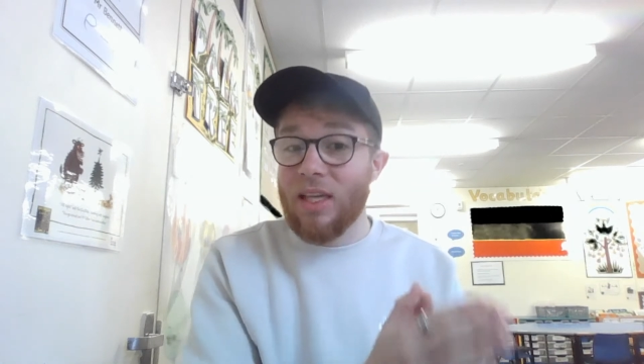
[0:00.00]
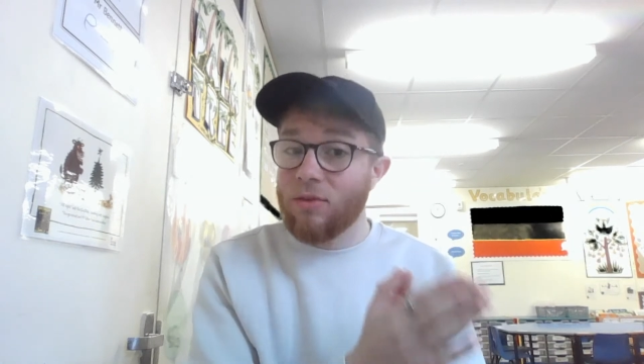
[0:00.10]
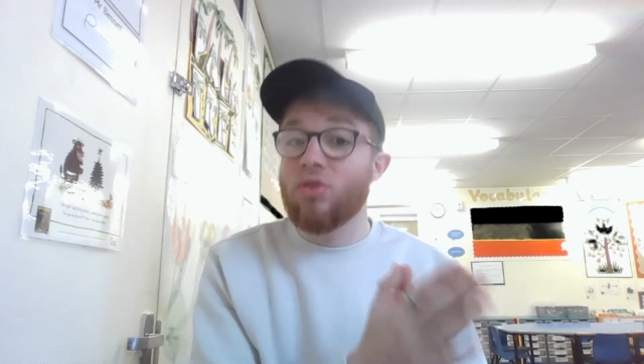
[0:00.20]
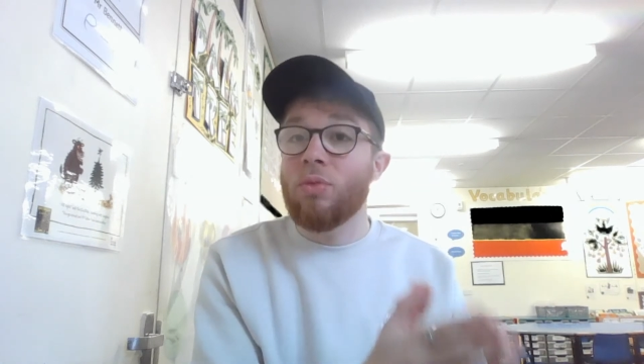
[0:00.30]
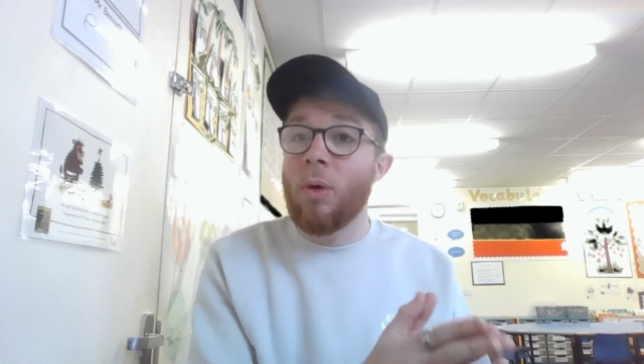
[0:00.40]
if
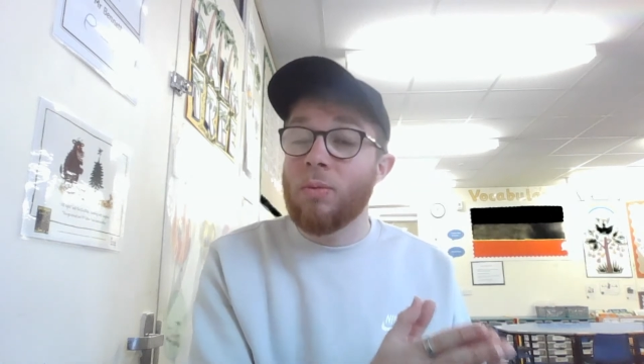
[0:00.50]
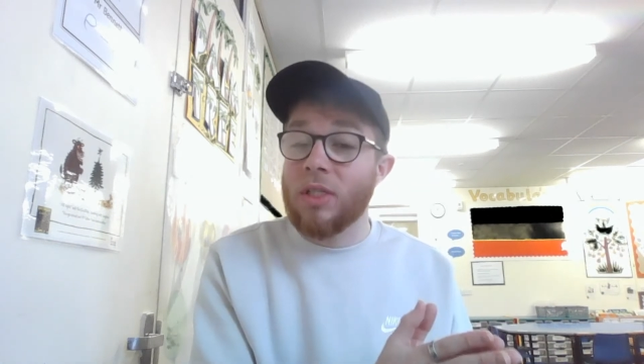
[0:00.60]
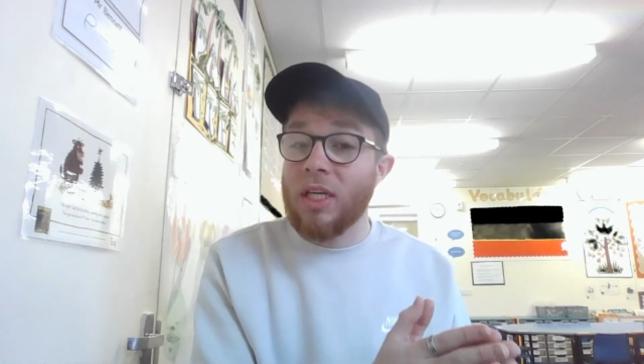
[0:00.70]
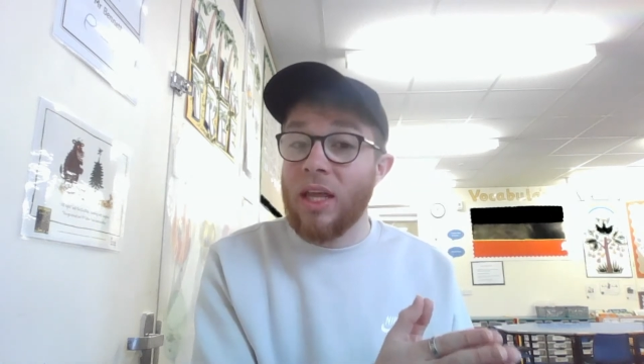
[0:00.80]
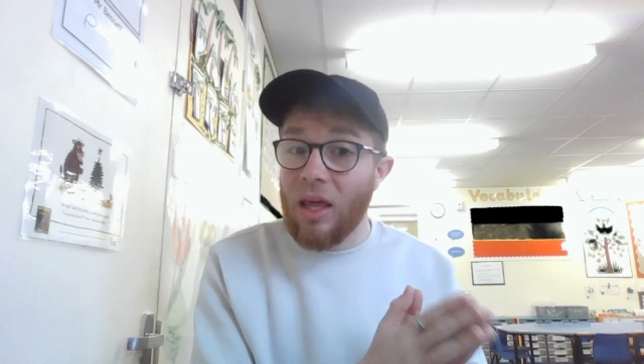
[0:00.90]
someone was
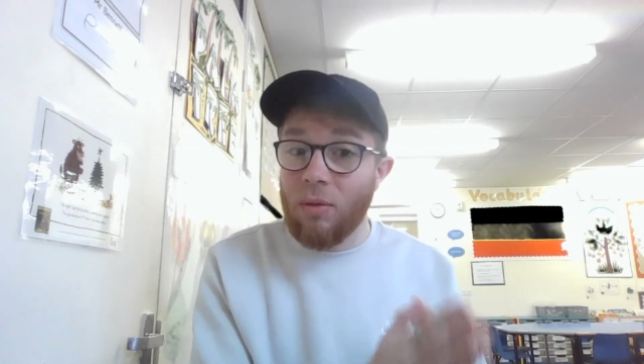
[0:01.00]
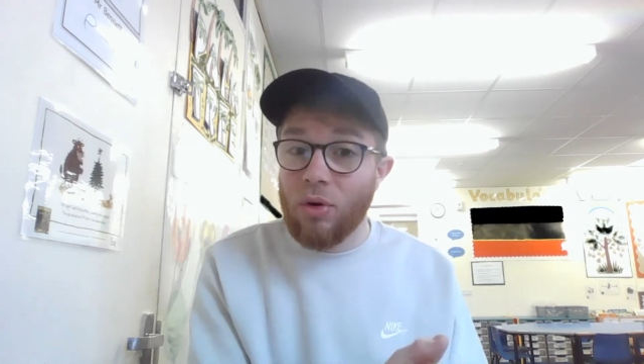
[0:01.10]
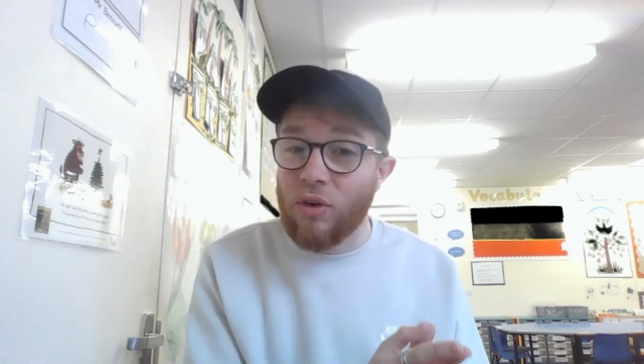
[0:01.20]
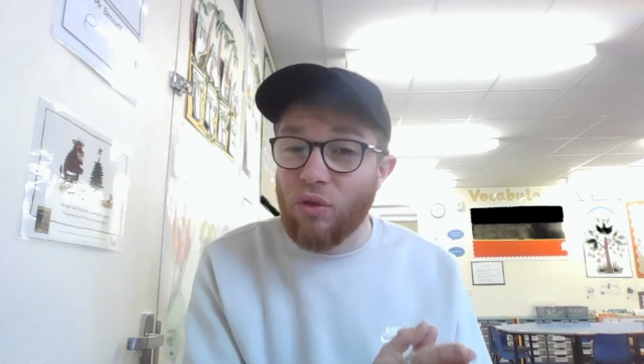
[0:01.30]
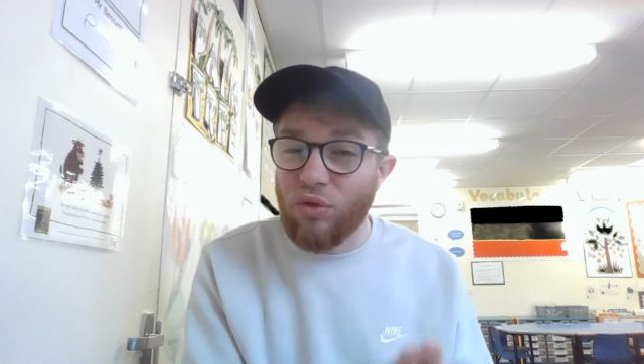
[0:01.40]
in it, they would
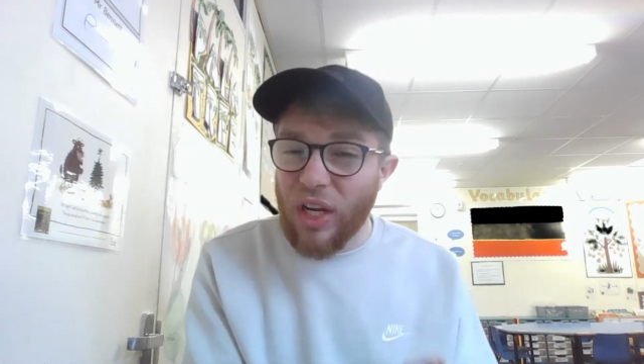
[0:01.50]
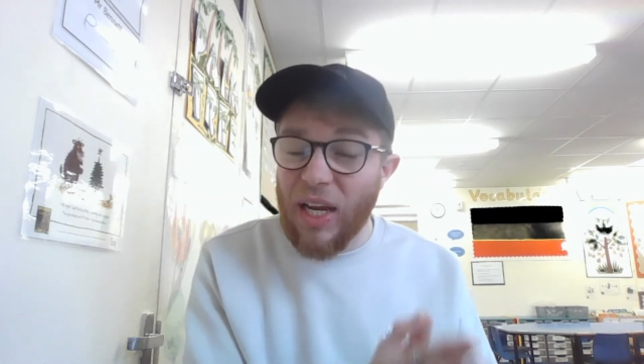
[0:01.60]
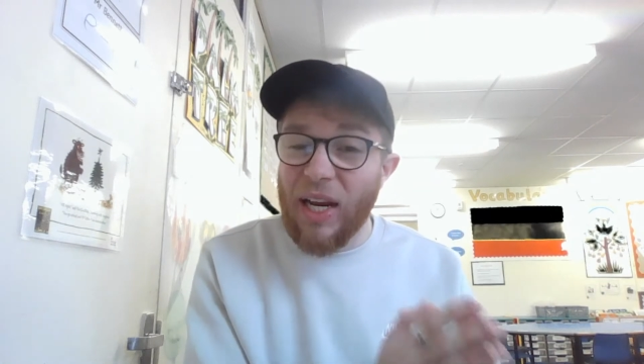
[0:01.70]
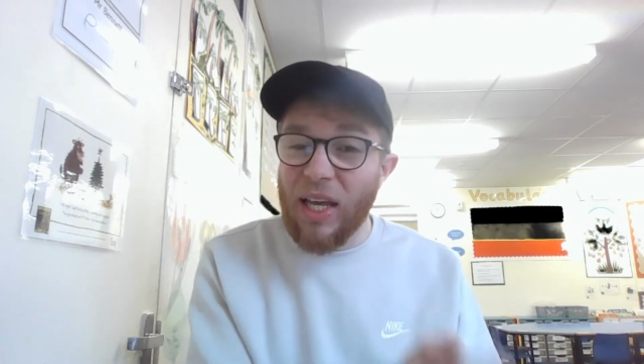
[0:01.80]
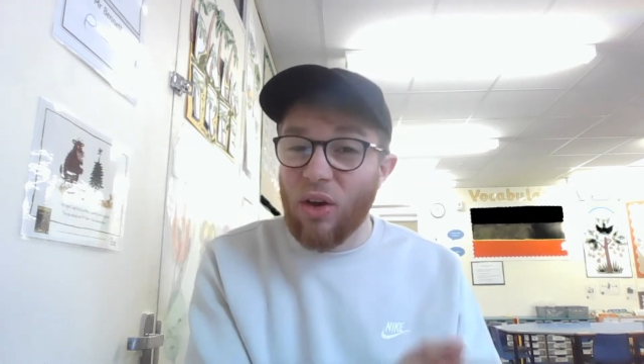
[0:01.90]
have got
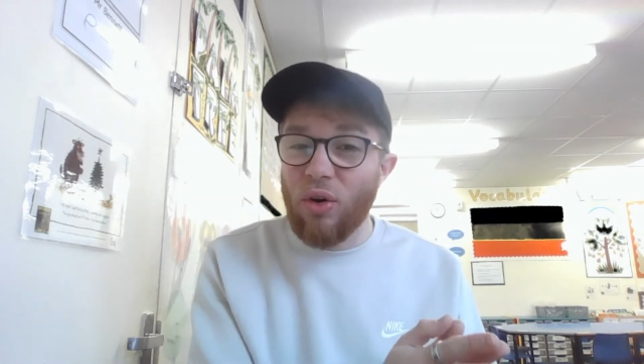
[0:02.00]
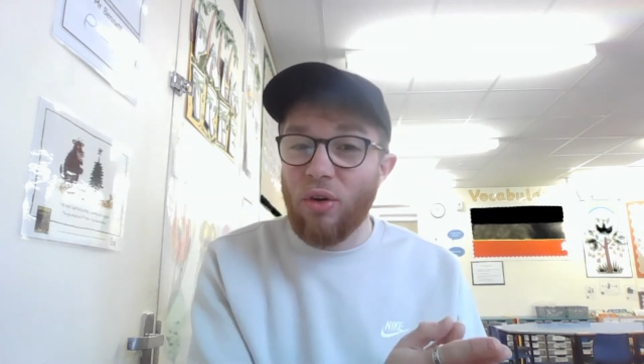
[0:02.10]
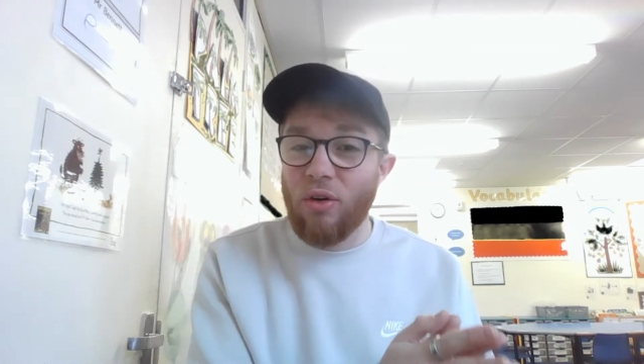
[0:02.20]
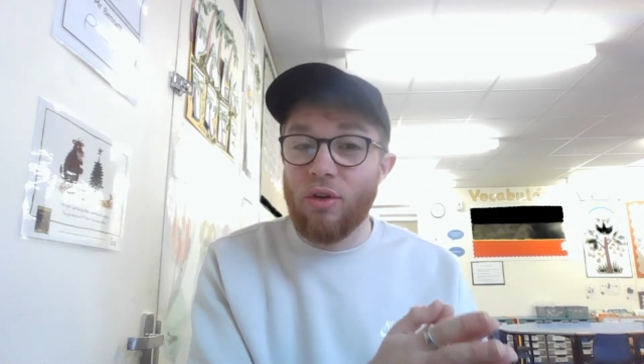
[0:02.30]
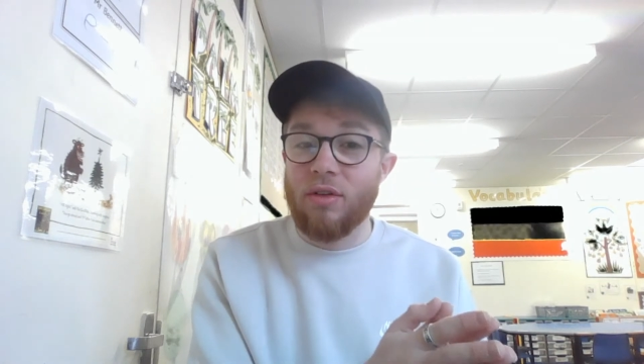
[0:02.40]
really
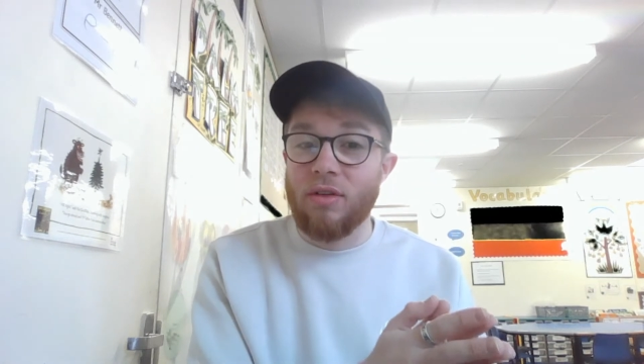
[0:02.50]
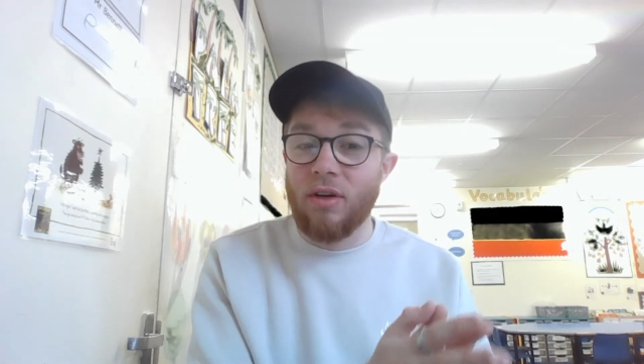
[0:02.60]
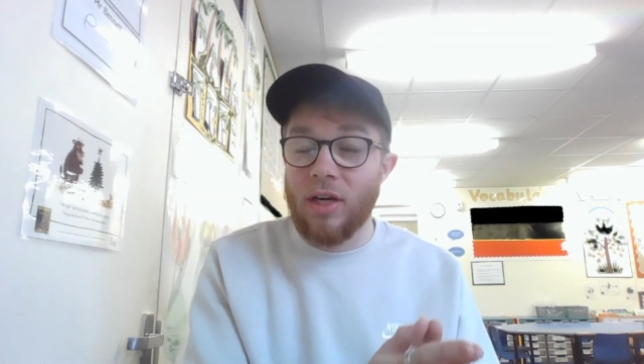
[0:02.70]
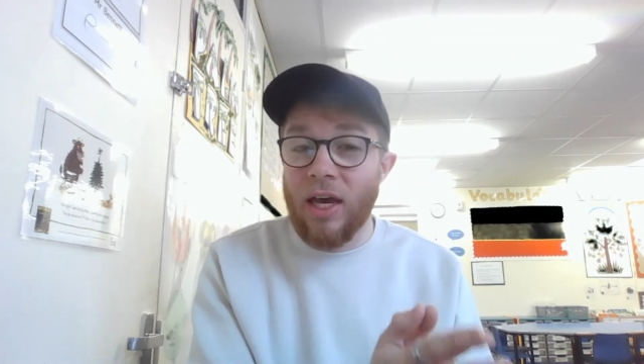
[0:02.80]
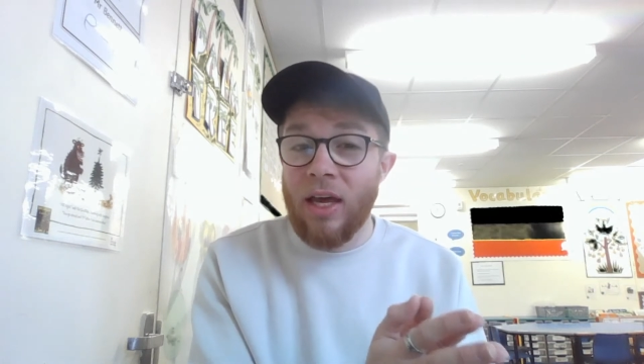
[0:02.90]
hurt,
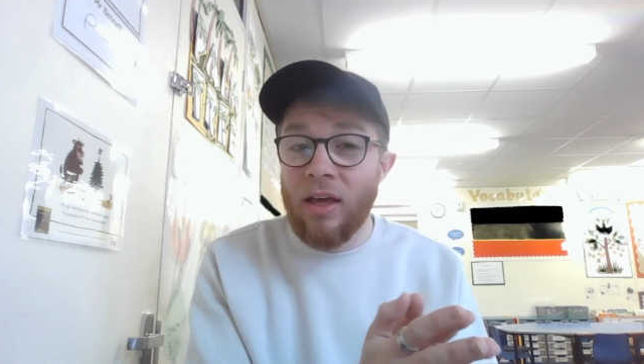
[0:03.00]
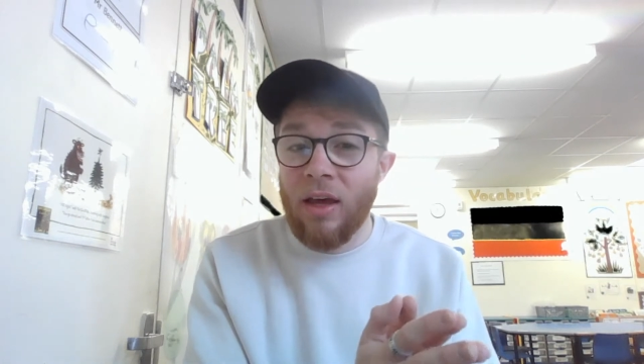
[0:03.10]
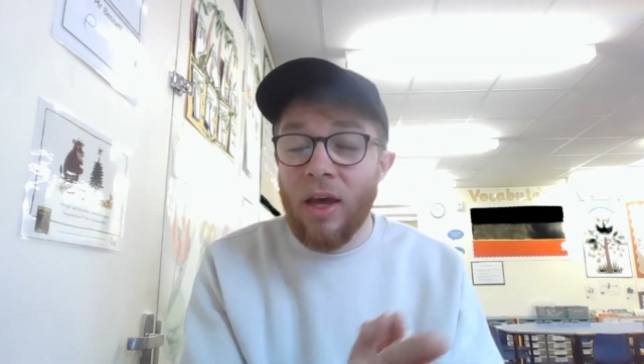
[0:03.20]
okay?